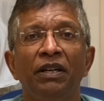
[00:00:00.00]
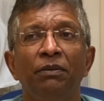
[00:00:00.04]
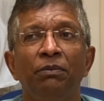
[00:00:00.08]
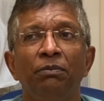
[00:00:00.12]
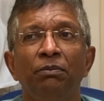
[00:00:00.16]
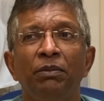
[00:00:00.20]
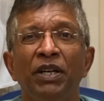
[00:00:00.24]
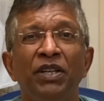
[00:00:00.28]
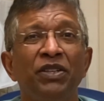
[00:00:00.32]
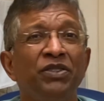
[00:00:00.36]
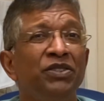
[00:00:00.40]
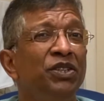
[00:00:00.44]

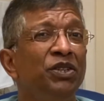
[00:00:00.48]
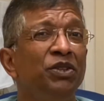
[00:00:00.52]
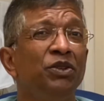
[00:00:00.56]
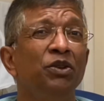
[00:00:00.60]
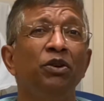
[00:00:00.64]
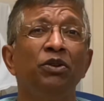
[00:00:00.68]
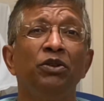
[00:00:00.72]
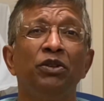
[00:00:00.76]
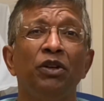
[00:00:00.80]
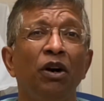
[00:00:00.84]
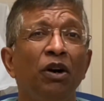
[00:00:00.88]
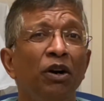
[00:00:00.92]
because you
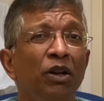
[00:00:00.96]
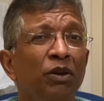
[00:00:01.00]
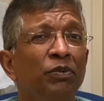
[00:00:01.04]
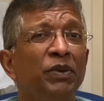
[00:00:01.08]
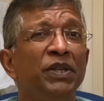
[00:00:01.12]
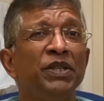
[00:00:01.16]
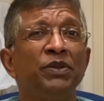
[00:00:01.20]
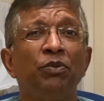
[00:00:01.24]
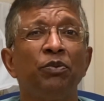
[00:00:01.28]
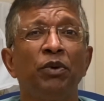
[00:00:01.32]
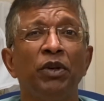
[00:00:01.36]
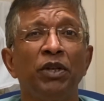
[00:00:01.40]
don't
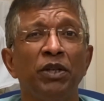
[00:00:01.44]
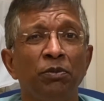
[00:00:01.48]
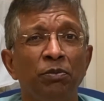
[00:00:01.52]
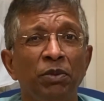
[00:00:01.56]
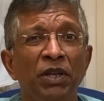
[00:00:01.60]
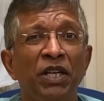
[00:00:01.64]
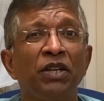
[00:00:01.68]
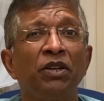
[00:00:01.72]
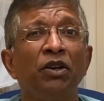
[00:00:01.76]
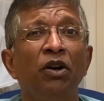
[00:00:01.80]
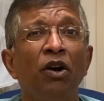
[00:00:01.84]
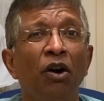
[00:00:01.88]
always want to be
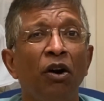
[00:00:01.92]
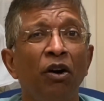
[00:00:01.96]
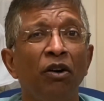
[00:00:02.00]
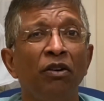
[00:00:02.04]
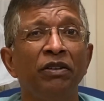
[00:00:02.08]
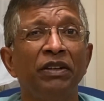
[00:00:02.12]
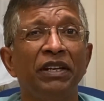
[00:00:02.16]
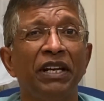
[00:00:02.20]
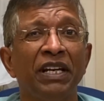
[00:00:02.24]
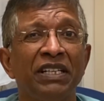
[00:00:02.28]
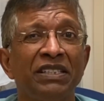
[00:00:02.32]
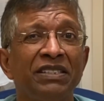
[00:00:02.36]

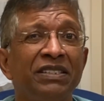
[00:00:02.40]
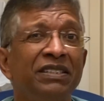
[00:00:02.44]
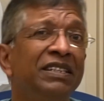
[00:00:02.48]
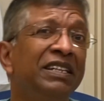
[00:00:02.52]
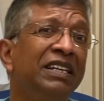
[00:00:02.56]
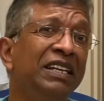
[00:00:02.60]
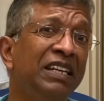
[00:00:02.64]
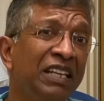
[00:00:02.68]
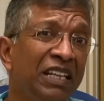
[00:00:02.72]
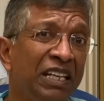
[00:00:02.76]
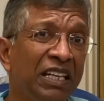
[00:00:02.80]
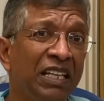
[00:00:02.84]
called as
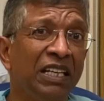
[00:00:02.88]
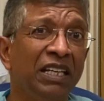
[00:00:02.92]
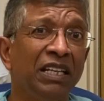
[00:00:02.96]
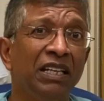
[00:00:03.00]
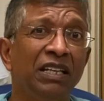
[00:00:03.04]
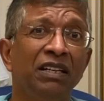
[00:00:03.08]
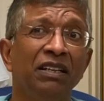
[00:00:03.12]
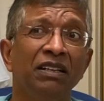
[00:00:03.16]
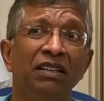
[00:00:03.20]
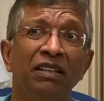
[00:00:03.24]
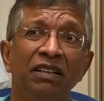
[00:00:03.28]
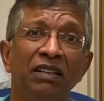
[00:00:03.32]
he
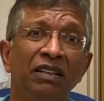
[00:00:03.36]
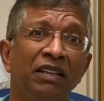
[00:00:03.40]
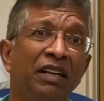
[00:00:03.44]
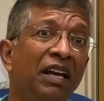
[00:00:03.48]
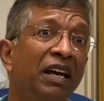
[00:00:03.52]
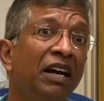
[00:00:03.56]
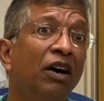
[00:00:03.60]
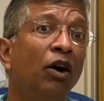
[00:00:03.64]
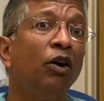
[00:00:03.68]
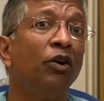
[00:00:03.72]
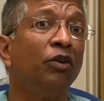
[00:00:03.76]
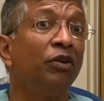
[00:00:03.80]

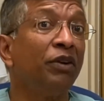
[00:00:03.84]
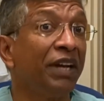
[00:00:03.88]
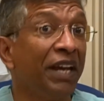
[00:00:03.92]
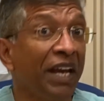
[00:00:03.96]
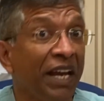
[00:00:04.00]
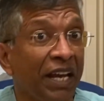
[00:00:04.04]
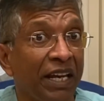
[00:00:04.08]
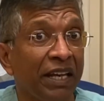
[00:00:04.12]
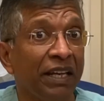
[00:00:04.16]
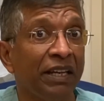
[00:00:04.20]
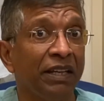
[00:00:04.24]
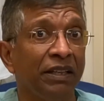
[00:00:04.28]
or
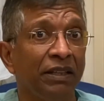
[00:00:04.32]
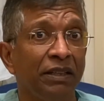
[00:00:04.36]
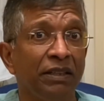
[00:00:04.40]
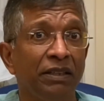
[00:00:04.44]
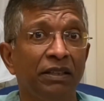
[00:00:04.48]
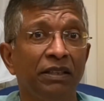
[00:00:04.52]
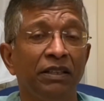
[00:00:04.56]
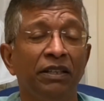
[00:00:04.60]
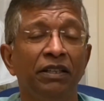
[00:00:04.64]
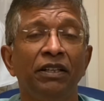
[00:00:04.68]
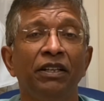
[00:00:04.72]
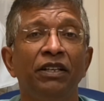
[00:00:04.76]
hey.
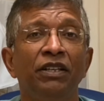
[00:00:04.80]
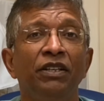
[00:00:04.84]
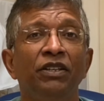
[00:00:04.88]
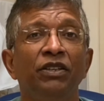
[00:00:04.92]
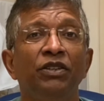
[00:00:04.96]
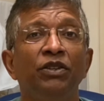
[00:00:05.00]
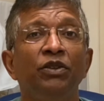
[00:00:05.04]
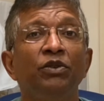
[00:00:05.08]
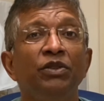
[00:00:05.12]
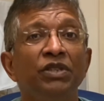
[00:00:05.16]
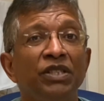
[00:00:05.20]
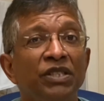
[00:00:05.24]

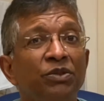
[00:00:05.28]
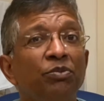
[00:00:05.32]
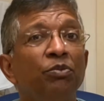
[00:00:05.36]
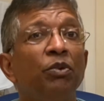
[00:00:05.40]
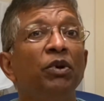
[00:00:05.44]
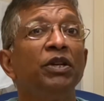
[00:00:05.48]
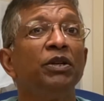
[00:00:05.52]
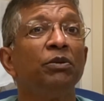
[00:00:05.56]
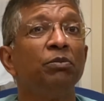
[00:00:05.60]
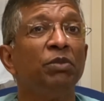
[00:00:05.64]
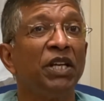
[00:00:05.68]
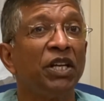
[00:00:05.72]
You just
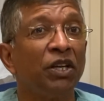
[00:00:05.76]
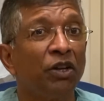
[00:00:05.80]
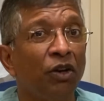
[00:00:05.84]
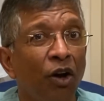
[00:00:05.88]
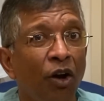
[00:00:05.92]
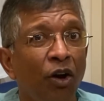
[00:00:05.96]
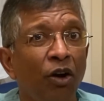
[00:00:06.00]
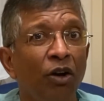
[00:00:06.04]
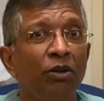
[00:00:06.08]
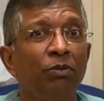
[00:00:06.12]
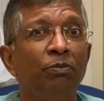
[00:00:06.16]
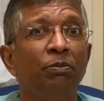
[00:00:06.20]
want to be
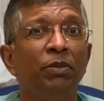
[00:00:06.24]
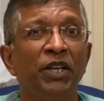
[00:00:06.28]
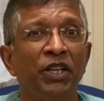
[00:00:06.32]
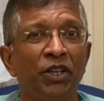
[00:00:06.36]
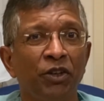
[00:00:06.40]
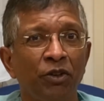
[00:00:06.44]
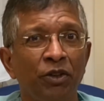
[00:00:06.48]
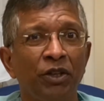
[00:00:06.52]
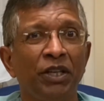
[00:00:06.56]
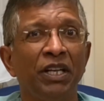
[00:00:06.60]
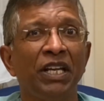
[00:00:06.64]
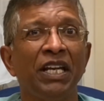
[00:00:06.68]
called by
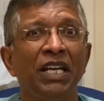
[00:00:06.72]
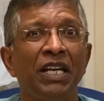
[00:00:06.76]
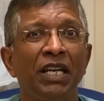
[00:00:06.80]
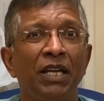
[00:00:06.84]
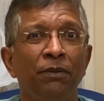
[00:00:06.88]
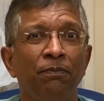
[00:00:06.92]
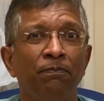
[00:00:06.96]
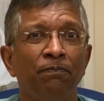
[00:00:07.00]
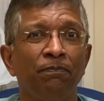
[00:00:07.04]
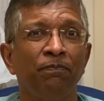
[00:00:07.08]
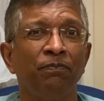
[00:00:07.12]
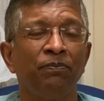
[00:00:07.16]
your name,
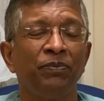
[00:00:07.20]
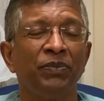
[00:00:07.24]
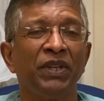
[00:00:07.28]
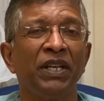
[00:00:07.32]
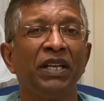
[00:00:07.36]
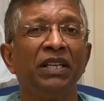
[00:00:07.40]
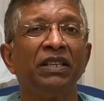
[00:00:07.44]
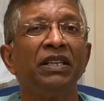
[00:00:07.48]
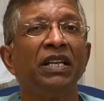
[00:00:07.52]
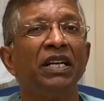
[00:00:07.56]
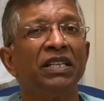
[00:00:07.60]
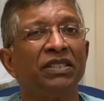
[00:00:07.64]

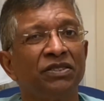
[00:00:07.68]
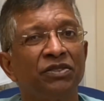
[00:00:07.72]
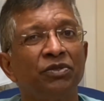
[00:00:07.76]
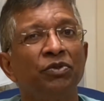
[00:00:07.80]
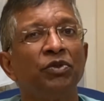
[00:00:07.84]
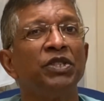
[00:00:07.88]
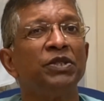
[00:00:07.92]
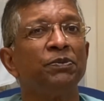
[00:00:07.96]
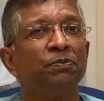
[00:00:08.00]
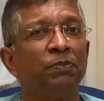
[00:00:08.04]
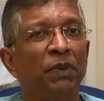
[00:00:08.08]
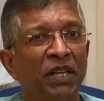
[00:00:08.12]
and that's
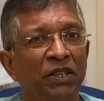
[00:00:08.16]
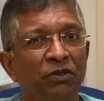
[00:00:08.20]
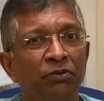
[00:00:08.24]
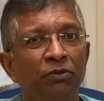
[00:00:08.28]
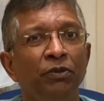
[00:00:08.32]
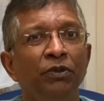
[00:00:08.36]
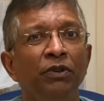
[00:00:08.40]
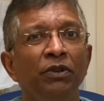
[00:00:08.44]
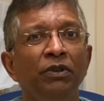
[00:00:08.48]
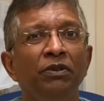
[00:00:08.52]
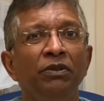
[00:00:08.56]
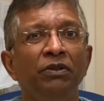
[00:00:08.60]

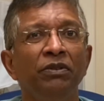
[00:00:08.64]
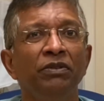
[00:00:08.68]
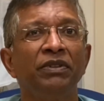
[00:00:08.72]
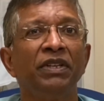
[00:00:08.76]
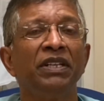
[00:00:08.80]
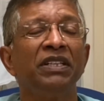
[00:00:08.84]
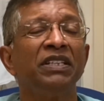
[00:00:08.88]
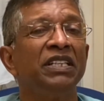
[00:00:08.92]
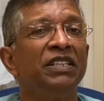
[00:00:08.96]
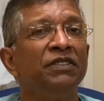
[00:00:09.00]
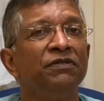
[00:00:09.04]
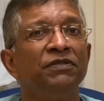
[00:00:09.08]
respectful,
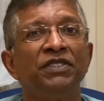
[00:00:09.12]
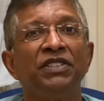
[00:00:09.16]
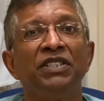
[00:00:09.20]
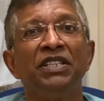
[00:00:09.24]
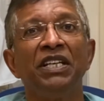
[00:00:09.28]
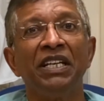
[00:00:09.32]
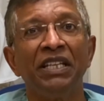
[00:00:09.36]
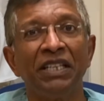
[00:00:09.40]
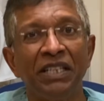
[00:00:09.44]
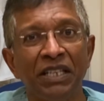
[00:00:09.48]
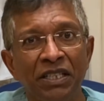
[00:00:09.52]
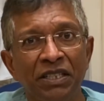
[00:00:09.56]
that gives
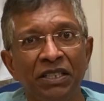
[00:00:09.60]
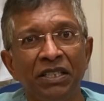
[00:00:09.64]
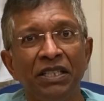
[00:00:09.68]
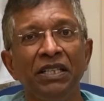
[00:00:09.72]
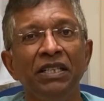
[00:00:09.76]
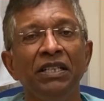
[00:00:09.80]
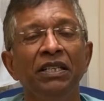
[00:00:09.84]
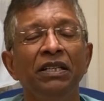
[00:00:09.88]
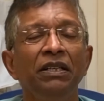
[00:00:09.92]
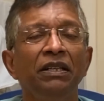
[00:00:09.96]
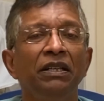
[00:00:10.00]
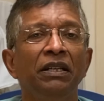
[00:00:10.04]
dignity,
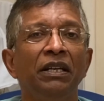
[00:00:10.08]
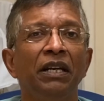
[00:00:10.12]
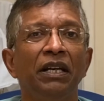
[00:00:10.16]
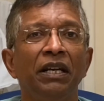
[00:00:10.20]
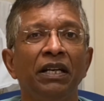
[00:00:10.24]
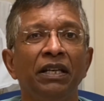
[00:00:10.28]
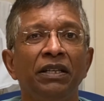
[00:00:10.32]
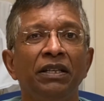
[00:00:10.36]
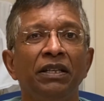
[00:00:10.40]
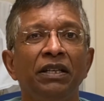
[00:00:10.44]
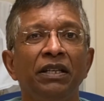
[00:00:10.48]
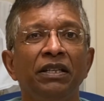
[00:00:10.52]

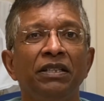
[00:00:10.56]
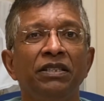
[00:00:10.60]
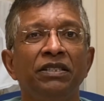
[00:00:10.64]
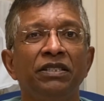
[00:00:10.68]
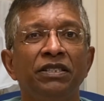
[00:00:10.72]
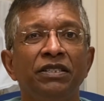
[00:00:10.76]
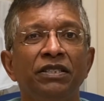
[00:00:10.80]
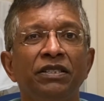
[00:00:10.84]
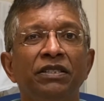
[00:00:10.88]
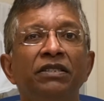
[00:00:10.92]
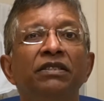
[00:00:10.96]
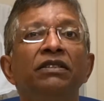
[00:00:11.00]
and
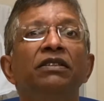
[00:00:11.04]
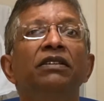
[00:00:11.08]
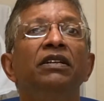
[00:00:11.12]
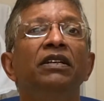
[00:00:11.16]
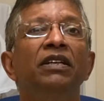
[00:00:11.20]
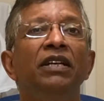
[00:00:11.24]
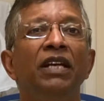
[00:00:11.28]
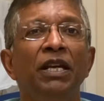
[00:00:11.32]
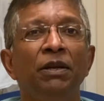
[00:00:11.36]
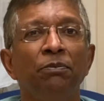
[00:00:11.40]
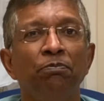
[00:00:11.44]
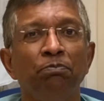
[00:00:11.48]
it's
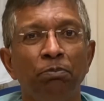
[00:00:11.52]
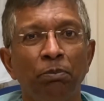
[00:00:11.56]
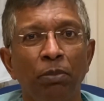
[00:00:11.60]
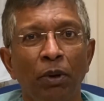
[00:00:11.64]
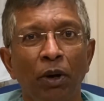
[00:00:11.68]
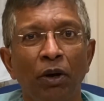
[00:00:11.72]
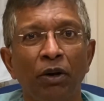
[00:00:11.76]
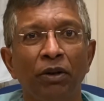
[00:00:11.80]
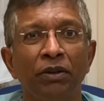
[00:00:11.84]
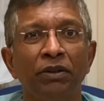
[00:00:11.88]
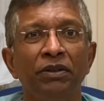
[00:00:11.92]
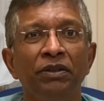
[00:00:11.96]

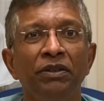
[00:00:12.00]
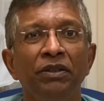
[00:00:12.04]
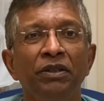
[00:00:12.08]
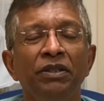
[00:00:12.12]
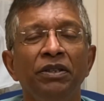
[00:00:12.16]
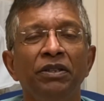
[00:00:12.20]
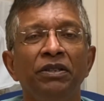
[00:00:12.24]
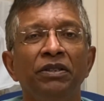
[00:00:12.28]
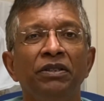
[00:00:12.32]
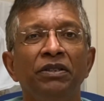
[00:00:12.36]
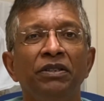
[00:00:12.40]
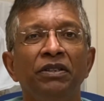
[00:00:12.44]
important,
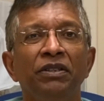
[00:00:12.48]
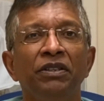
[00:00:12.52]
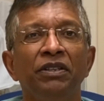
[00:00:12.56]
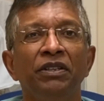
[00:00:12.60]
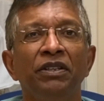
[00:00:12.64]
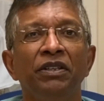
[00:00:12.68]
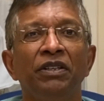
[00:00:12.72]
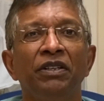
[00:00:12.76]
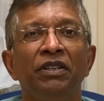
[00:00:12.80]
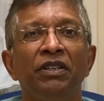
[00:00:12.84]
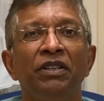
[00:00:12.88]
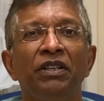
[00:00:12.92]

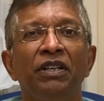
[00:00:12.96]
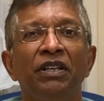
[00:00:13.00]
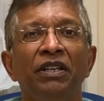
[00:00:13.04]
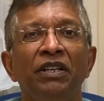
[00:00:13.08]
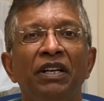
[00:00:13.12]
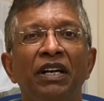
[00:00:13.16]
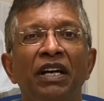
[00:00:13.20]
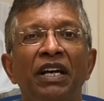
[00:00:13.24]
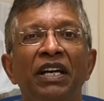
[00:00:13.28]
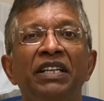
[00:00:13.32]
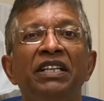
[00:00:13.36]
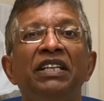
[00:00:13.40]

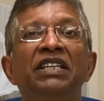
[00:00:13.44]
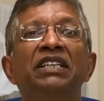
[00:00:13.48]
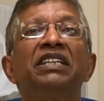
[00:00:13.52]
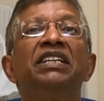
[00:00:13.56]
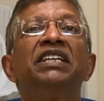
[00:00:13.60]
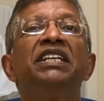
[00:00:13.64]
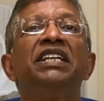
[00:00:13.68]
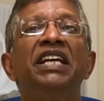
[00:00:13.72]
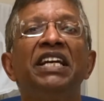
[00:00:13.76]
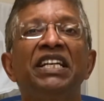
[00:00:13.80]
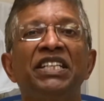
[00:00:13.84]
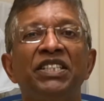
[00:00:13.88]
and it
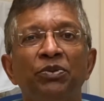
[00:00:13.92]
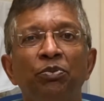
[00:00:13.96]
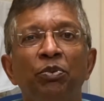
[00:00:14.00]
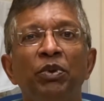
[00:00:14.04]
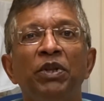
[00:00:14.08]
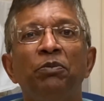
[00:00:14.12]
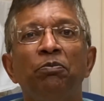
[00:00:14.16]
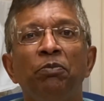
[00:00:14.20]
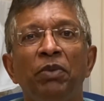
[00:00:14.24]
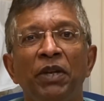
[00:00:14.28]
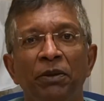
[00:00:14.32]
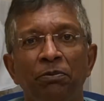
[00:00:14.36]
connects with
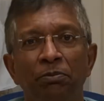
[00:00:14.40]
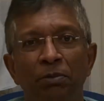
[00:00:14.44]
people.